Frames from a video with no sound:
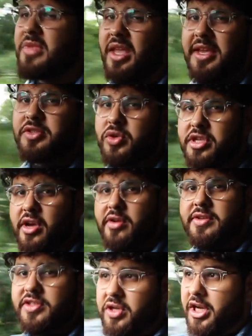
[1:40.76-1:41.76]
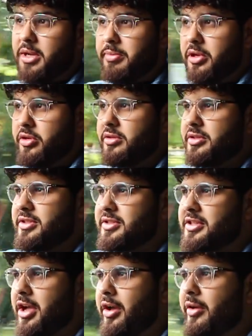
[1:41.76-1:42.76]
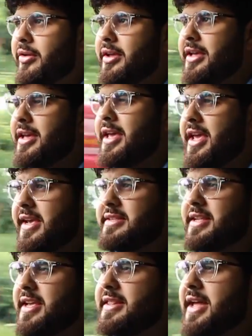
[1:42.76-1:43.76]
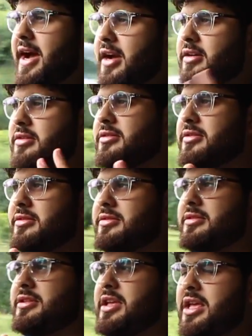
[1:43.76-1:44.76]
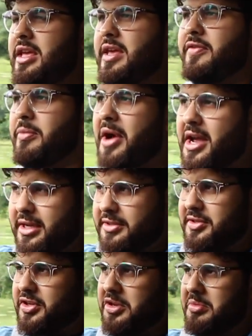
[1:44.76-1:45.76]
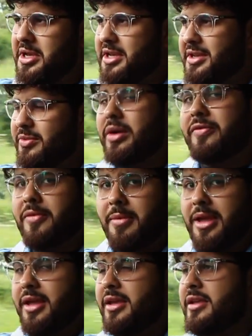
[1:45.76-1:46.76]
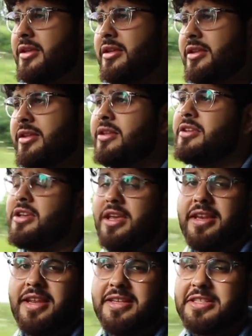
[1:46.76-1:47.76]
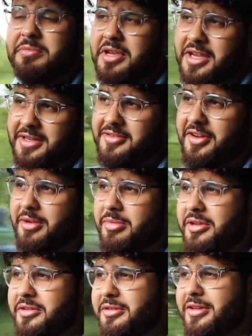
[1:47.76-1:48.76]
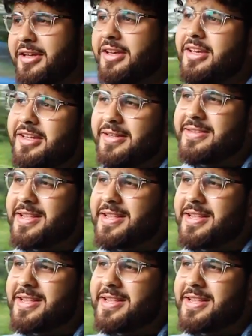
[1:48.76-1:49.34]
It's also Sonic Blue, so it's in that. If you're buying a Scooby, well, for me, it needs to be in the Sonic Blue. The